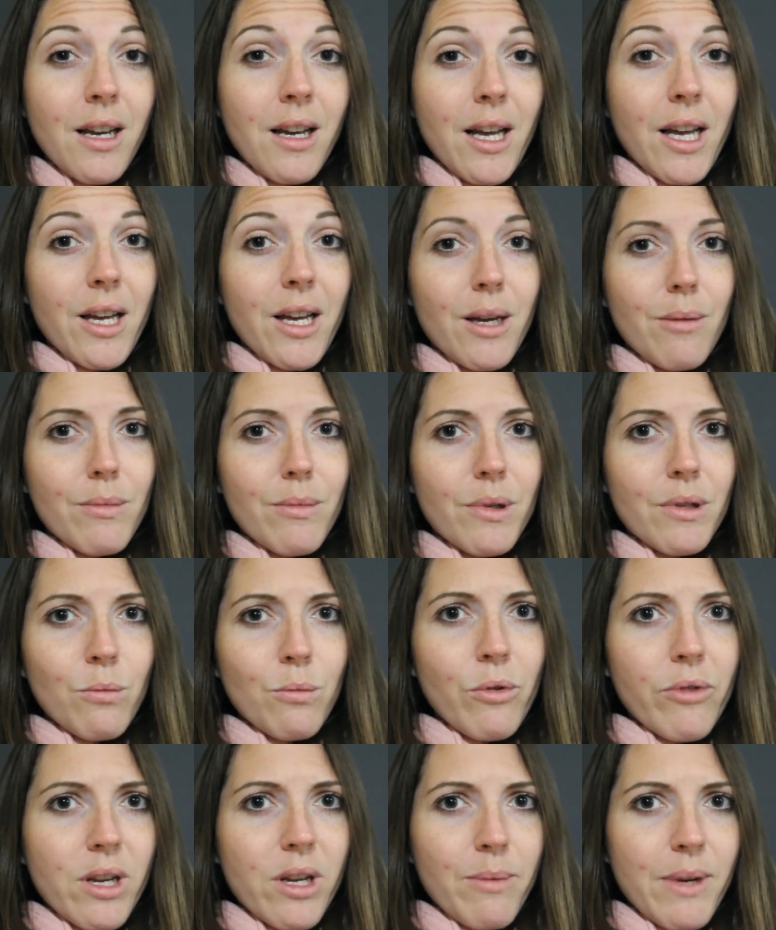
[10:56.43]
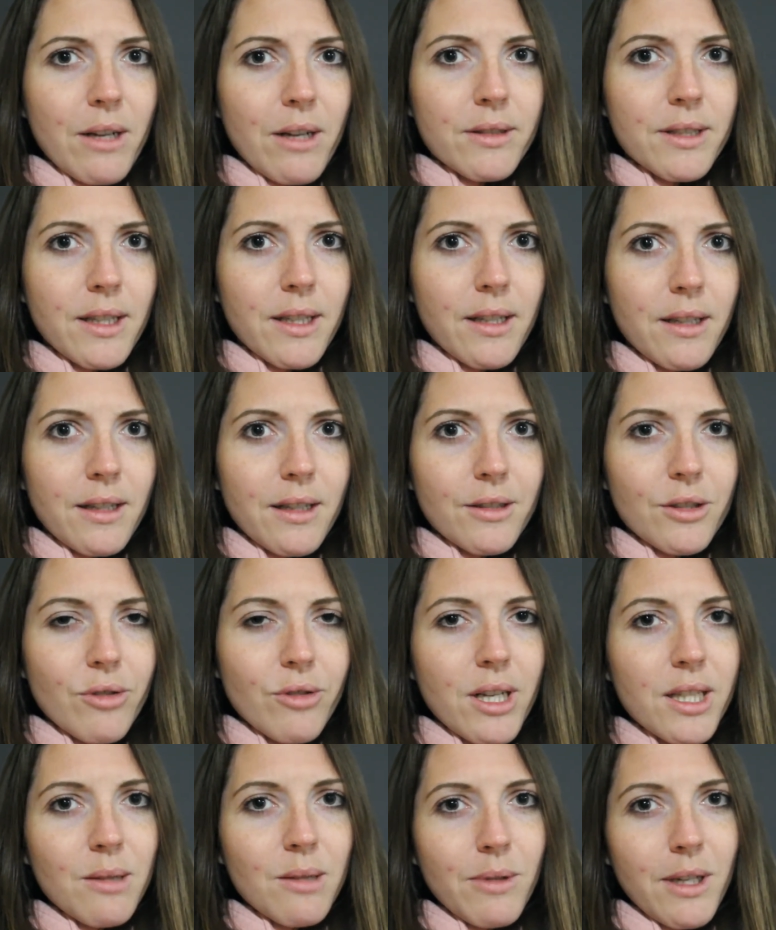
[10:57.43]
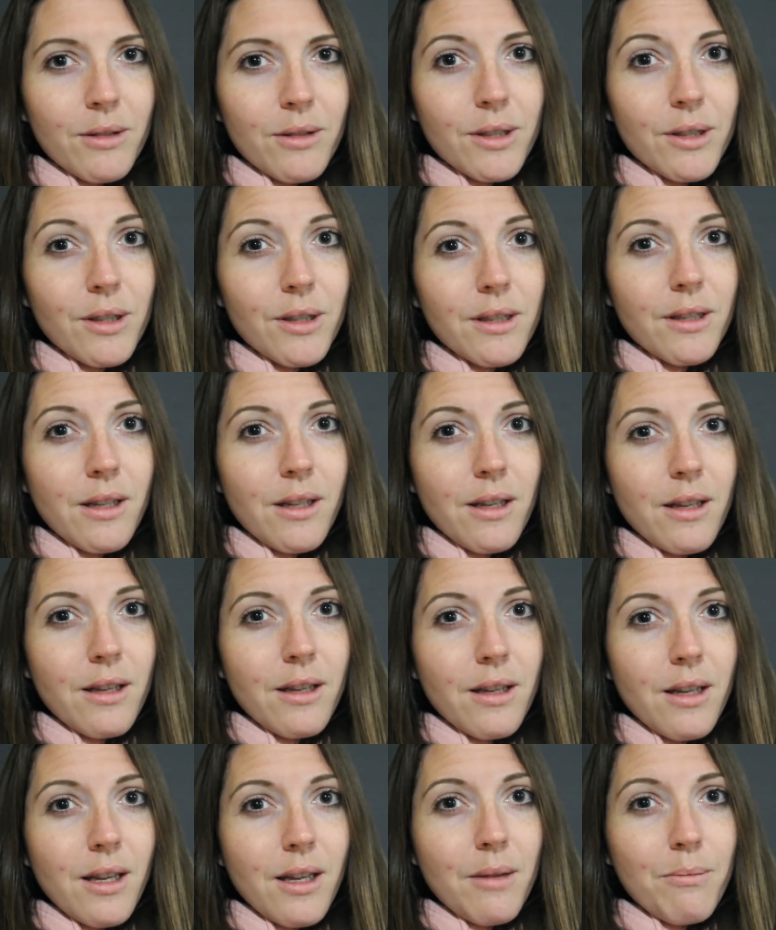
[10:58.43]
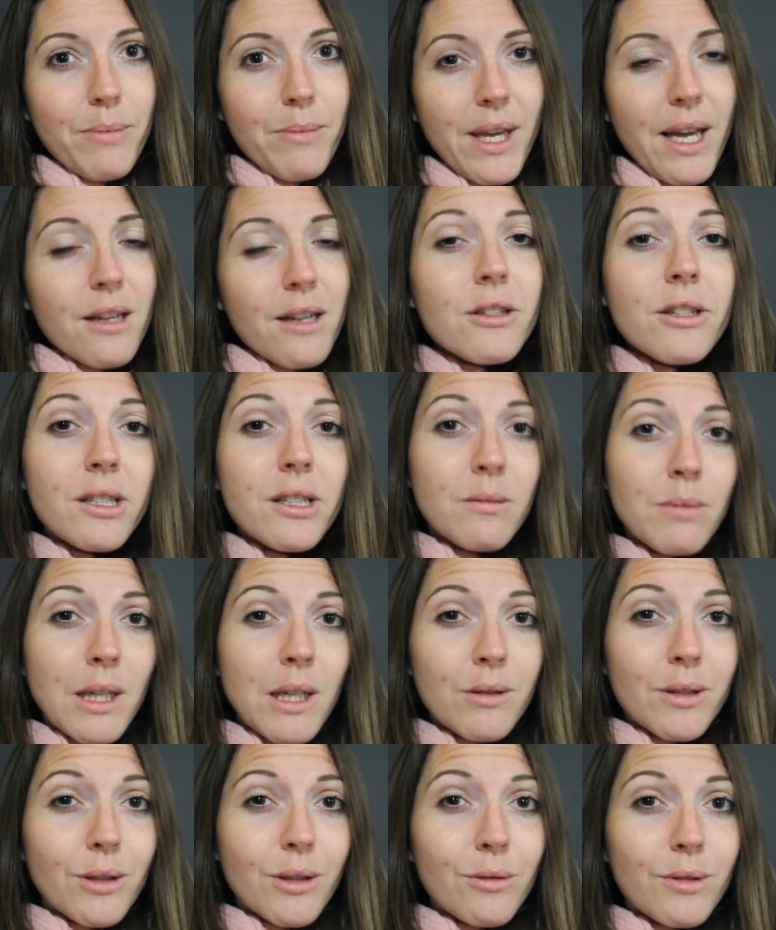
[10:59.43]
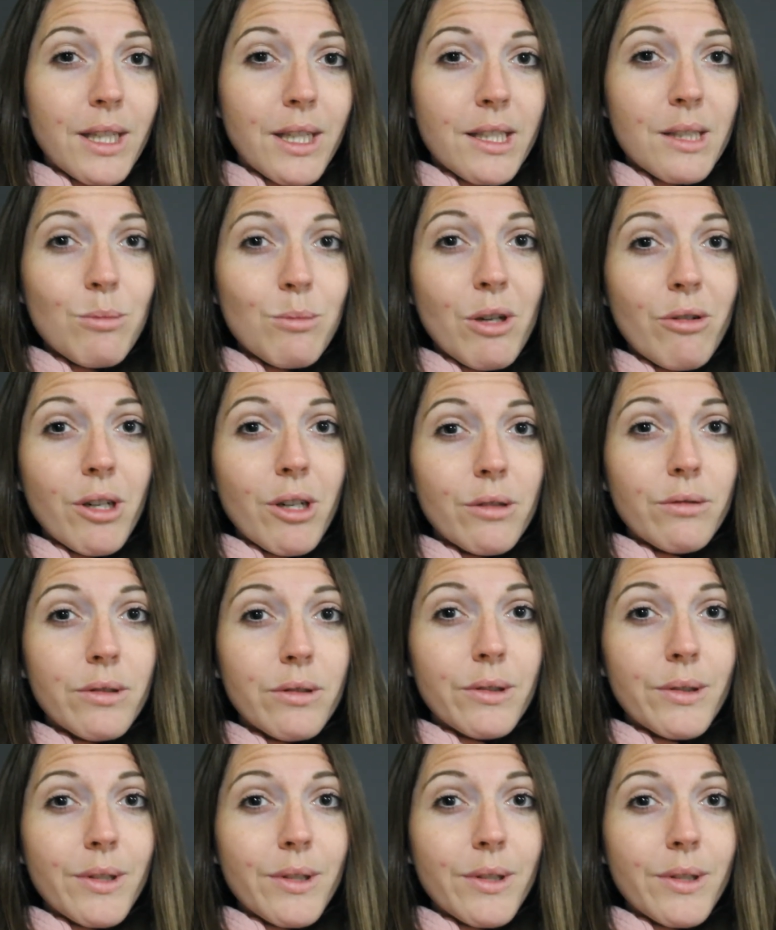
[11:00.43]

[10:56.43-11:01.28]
and worry about it and stress about it and be anxious about it all day tomorrow,